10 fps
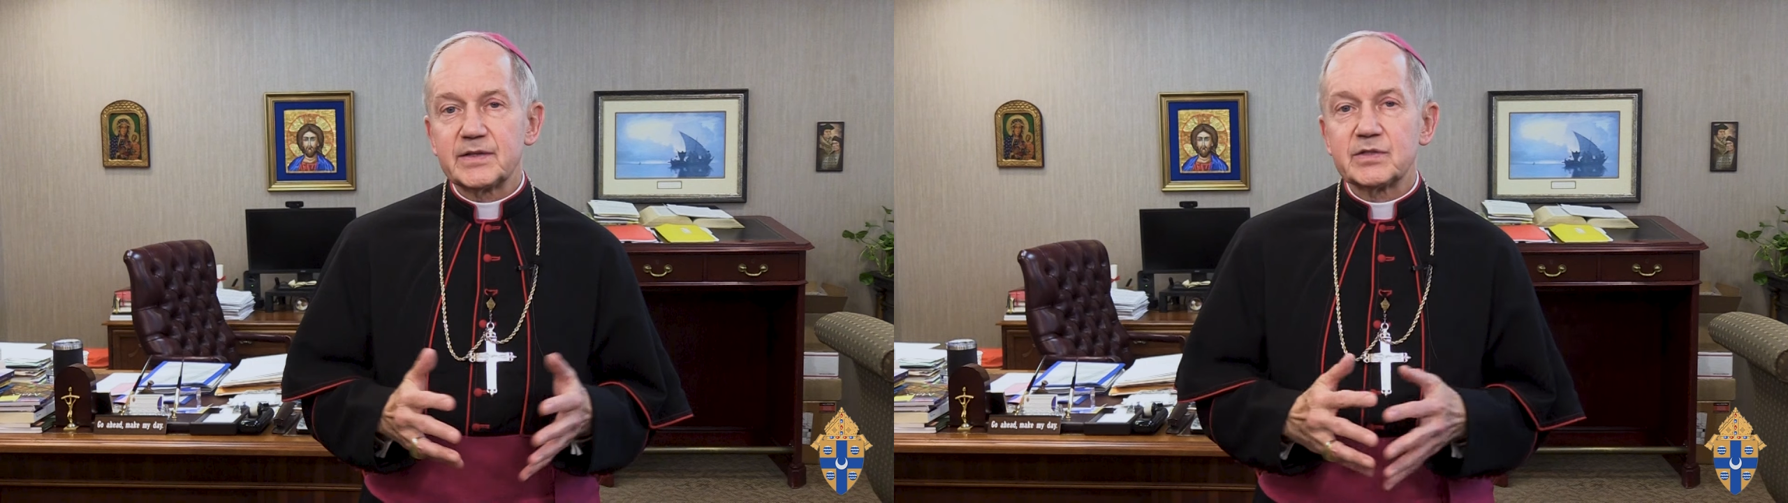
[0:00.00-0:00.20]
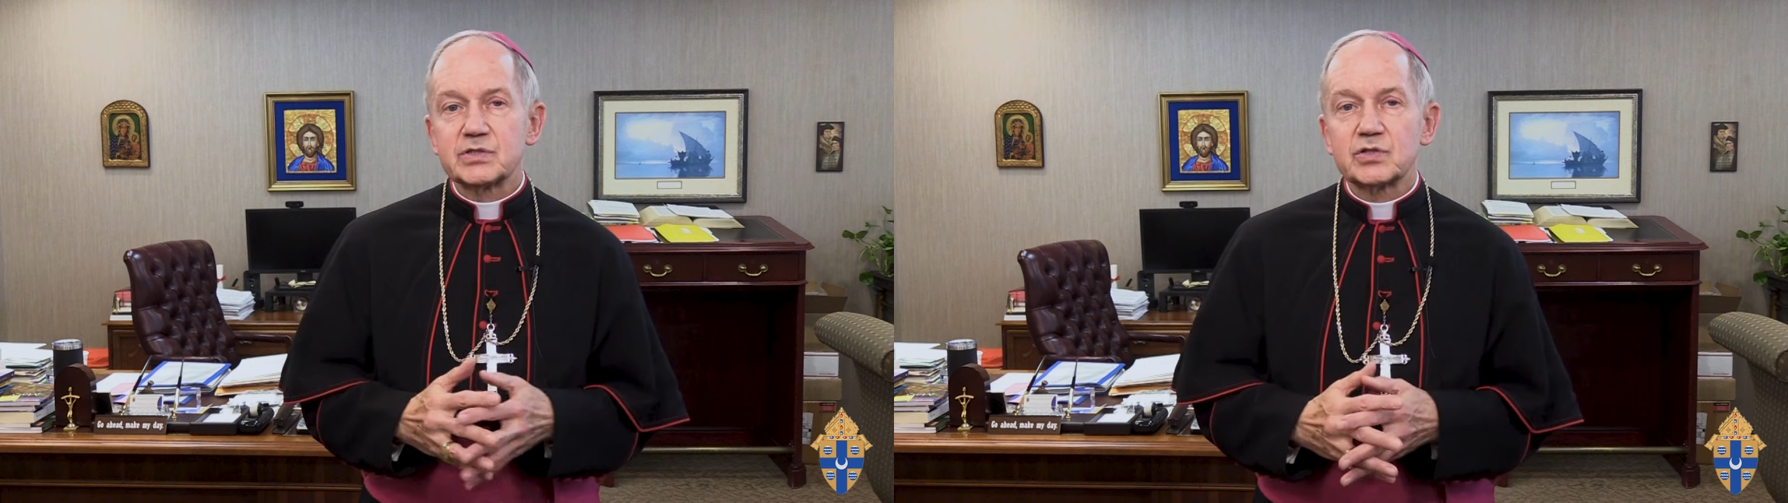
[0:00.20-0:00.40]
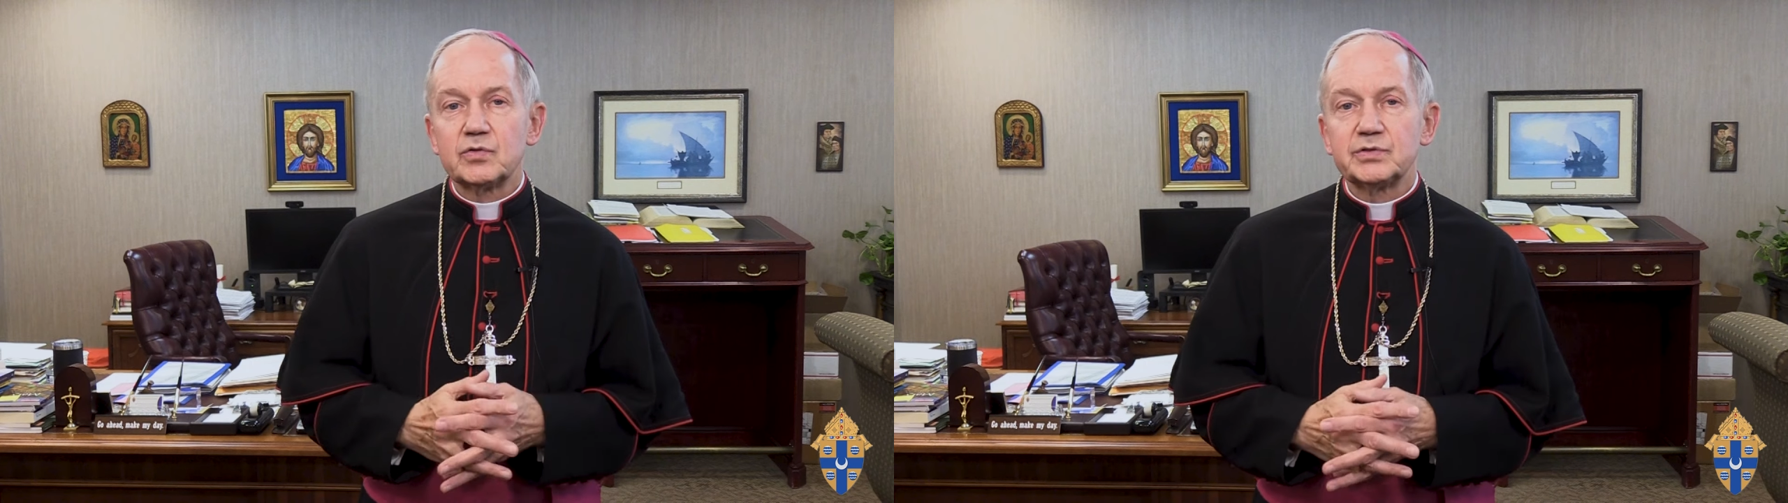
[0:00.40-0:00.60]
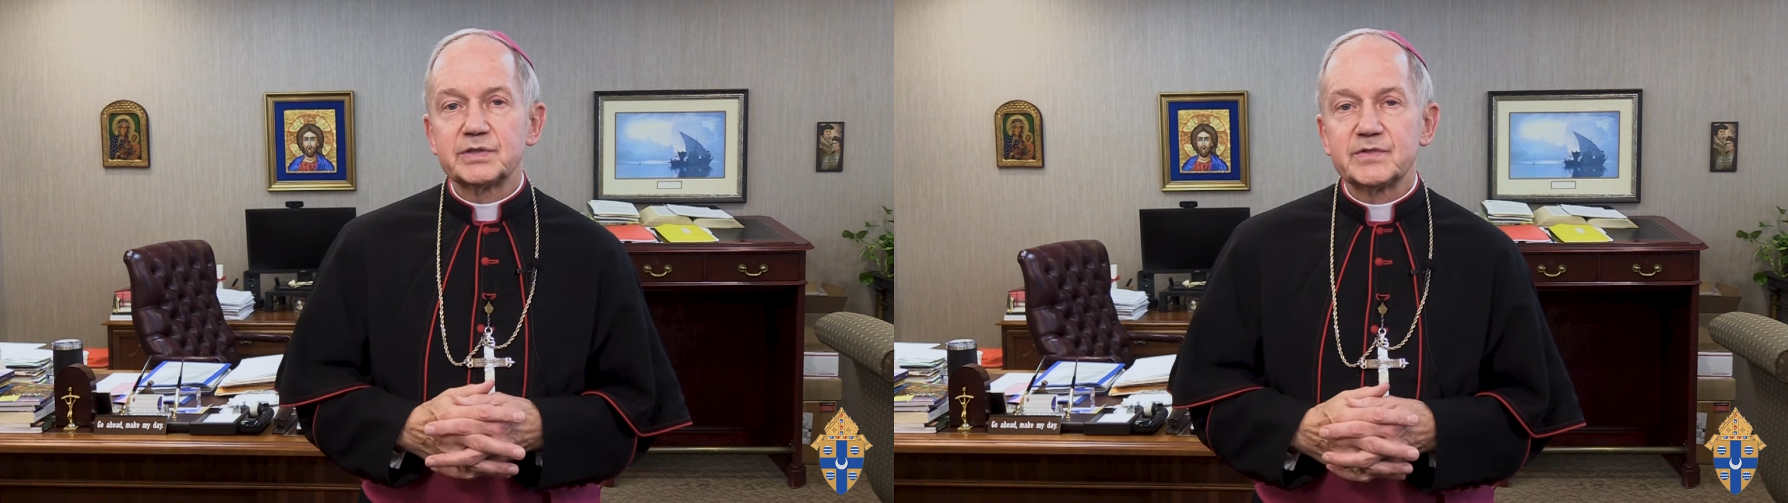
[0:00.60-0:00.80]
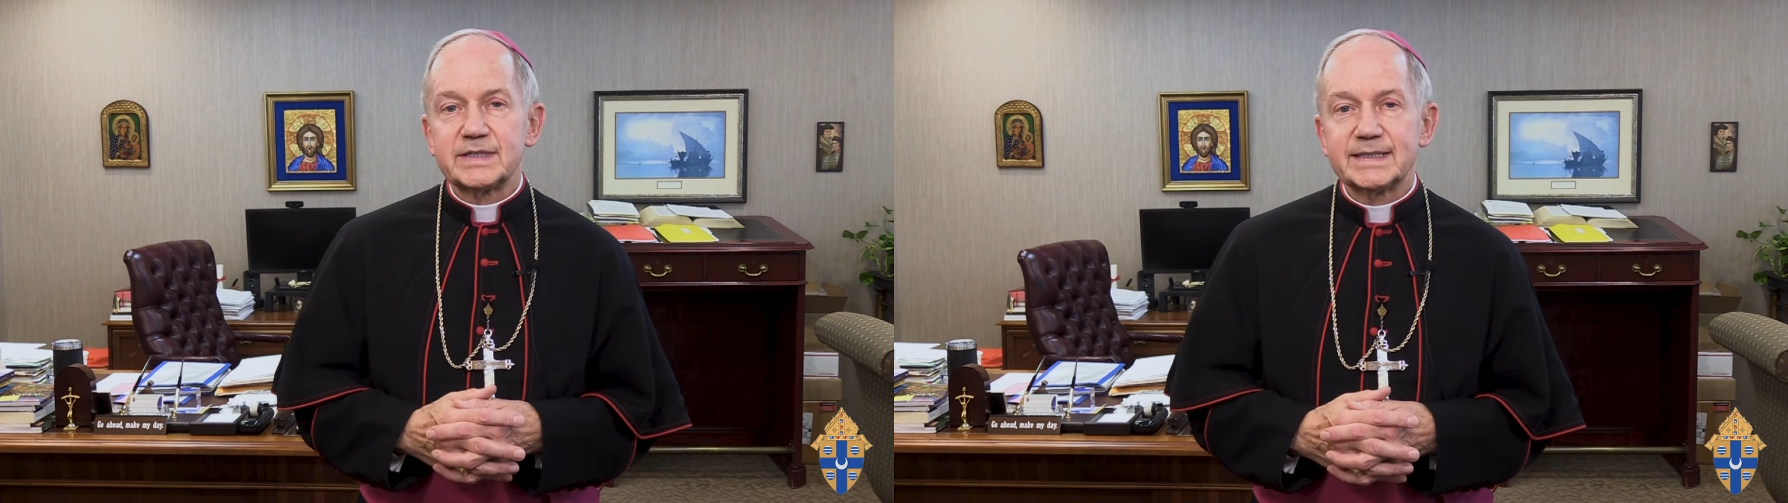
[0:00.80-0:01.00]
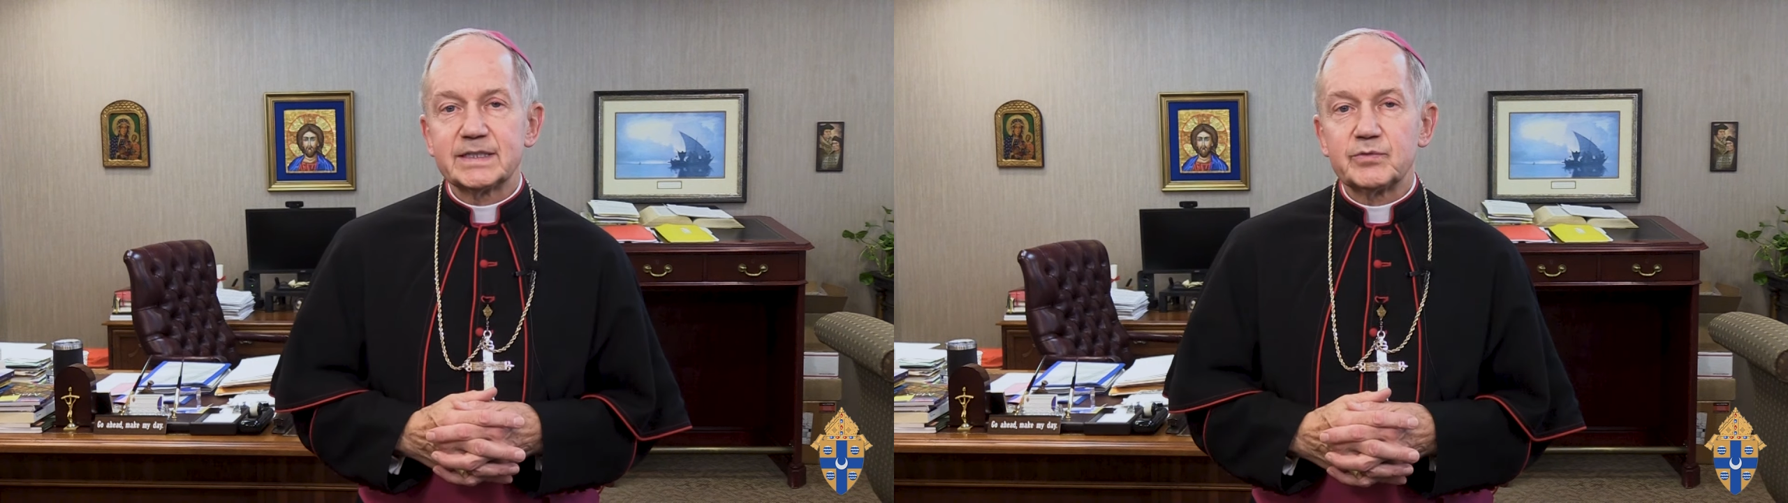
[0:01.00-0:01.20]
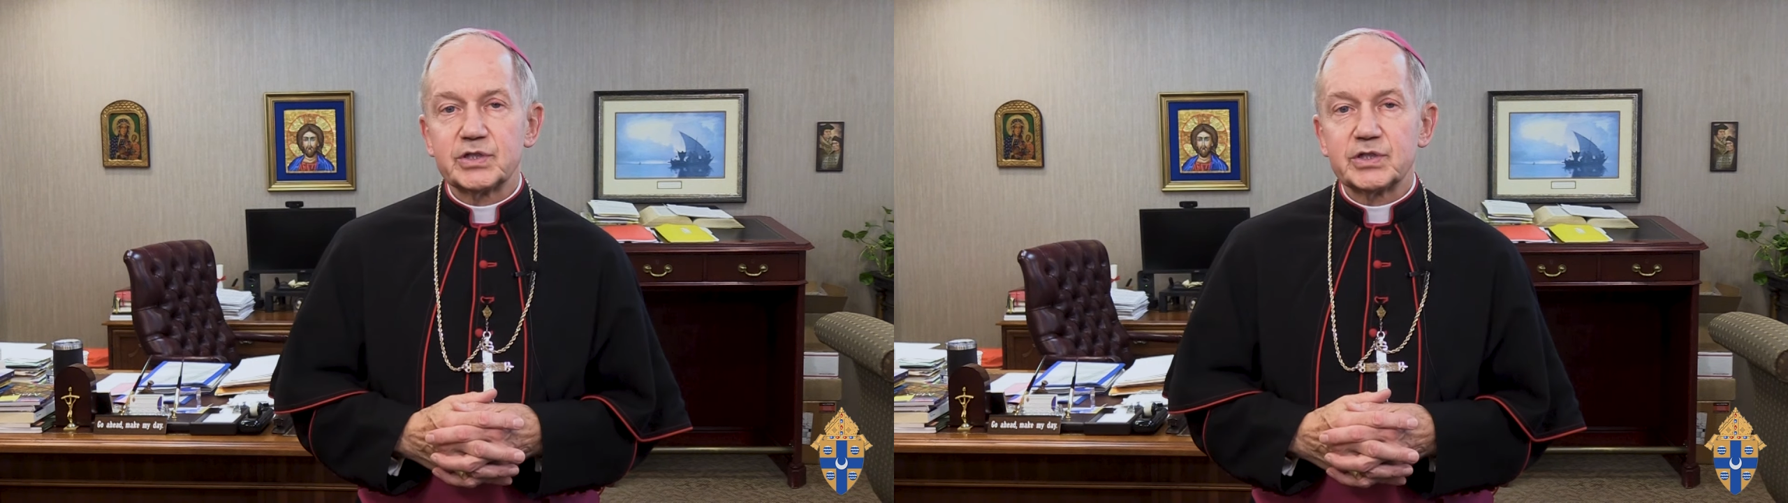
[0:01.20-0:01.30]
the souls of the dead